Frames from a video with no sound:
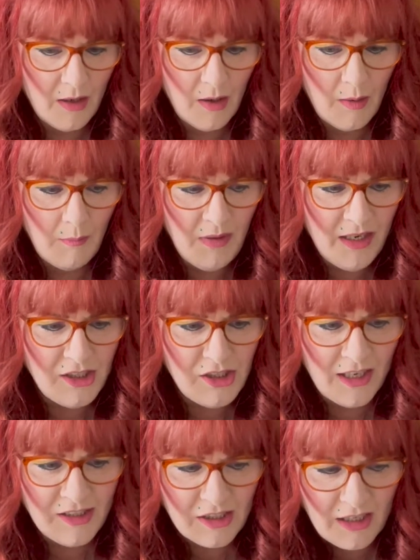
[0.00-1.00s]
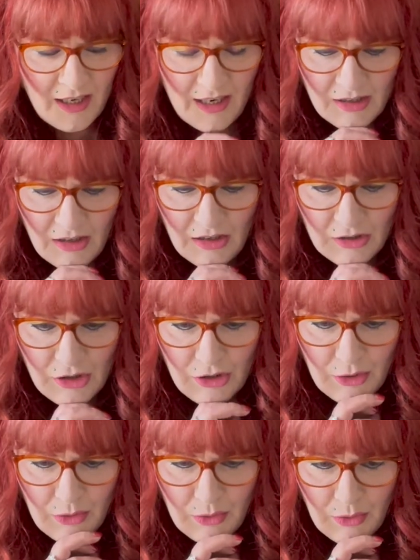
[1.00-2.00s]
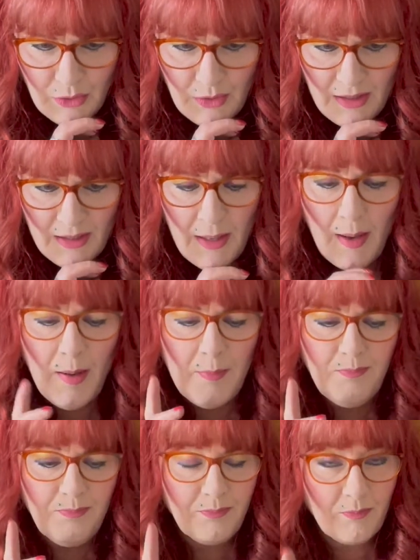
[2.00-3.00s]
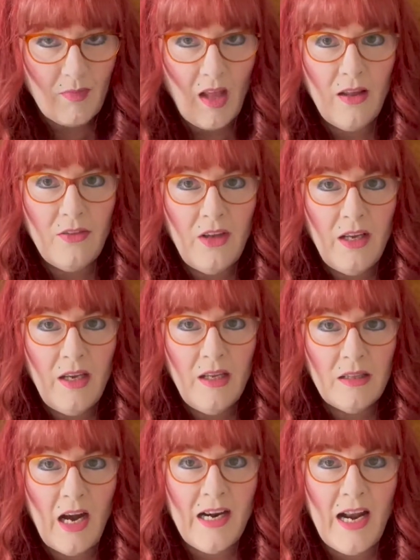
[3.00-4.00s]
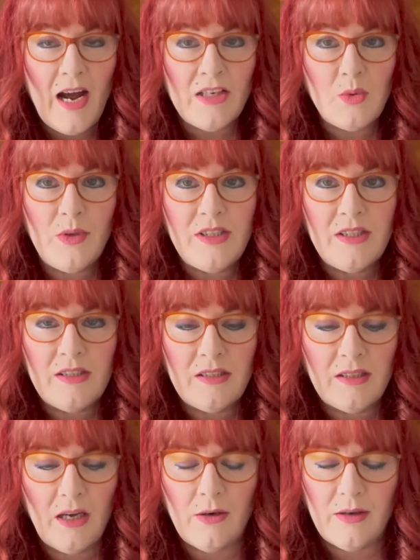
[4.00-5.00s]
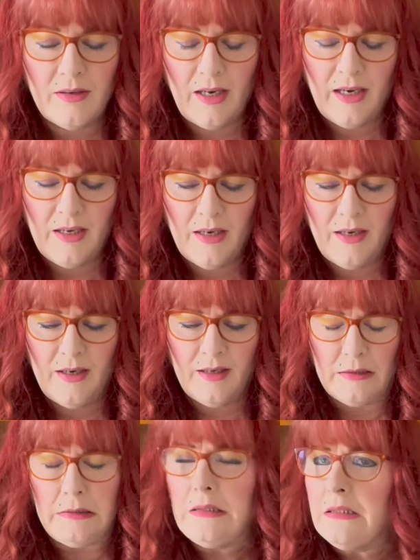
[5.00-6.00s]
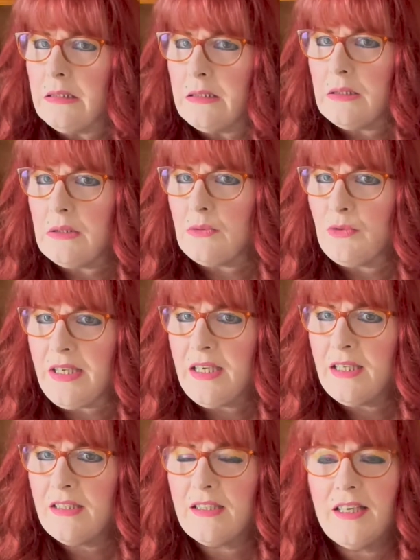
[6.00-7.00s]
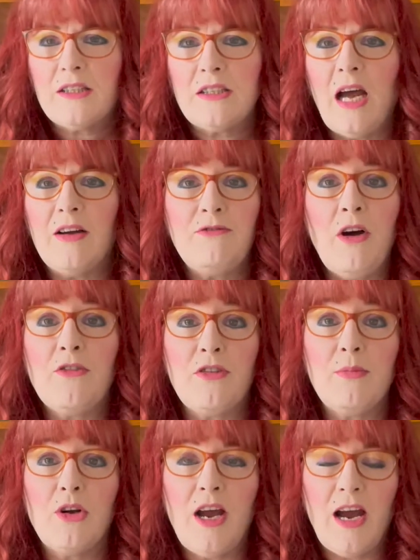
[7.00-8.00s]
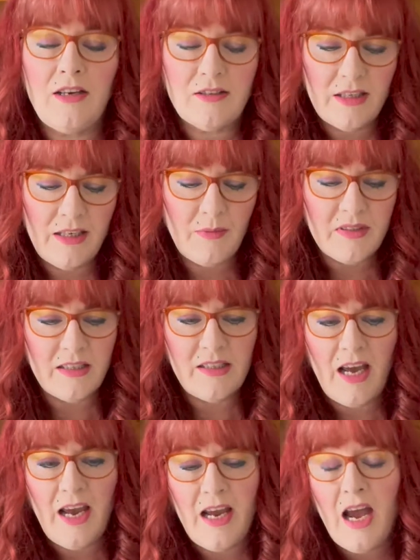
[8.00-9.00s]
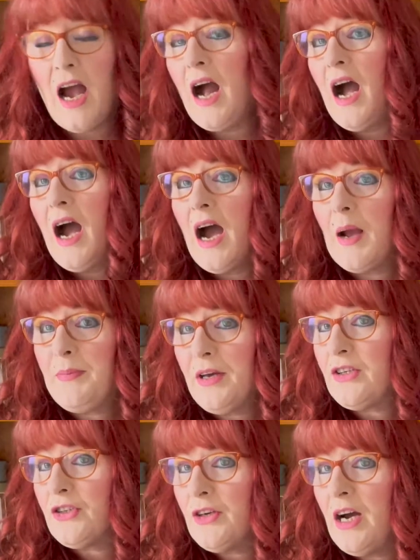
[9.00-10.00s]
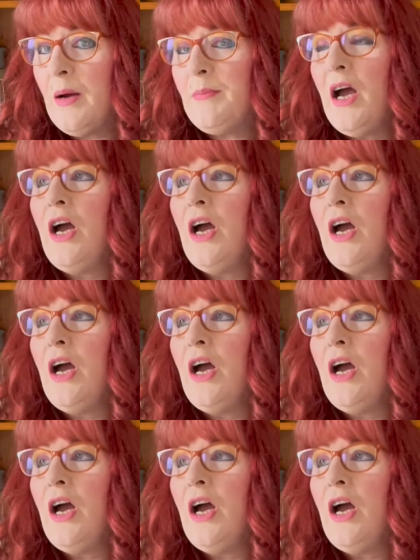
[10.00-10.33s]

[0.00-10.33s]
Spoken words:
me and Jessica had gone to the lighthouse, which is in Riddings. It's not far from her house, and it was a day I picked her up,